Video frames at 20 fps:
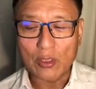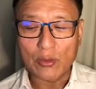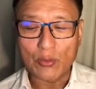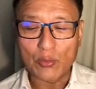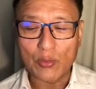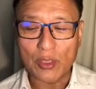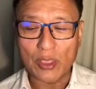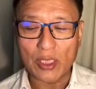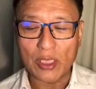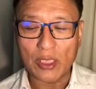
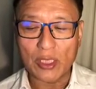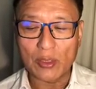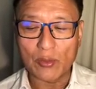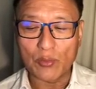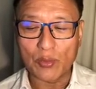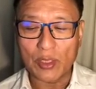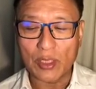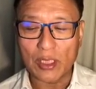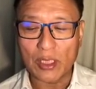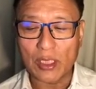we,
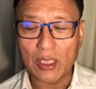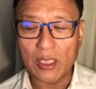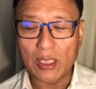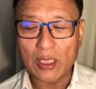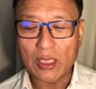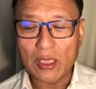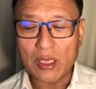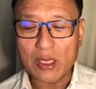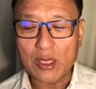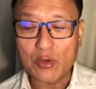we
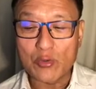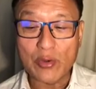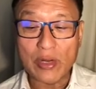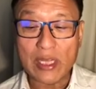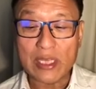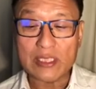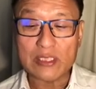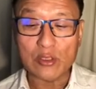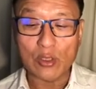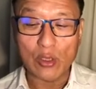
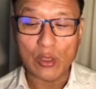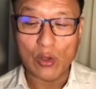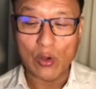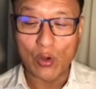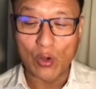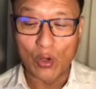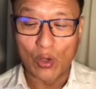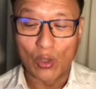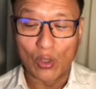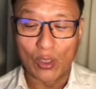erase
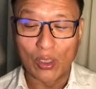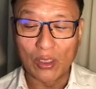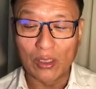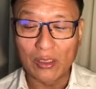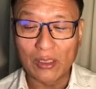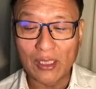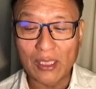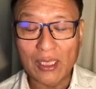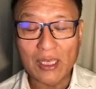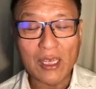
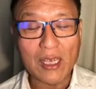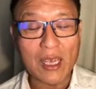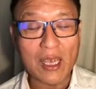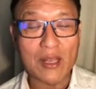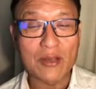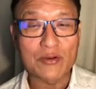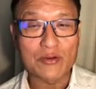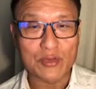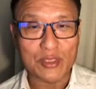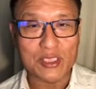all
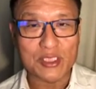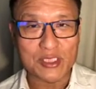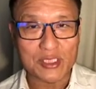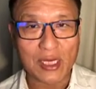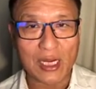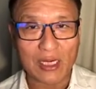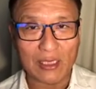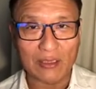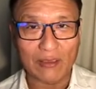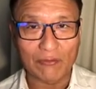and
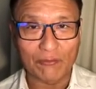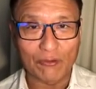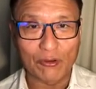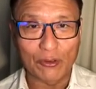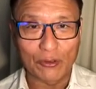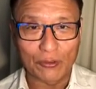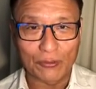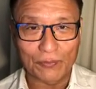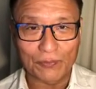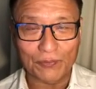restart the
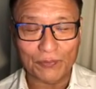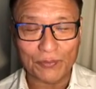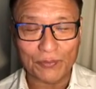phone.